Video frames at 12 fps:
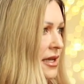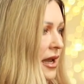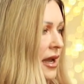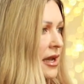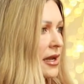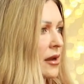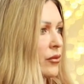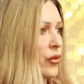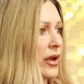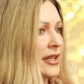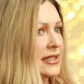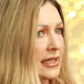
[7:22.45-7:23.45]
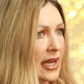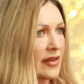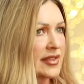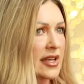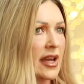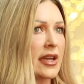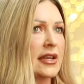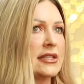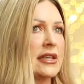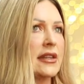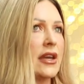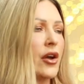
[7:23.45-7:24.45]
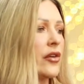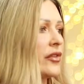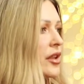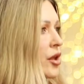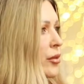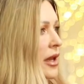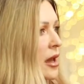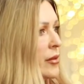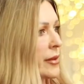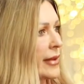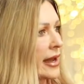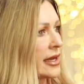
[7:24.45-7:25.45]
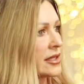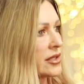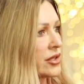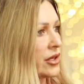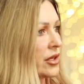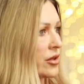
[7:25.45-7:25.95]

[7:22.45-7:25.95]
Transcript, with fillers: Um, we did have psychics in there. Hopefully, they'll be coming back in soon.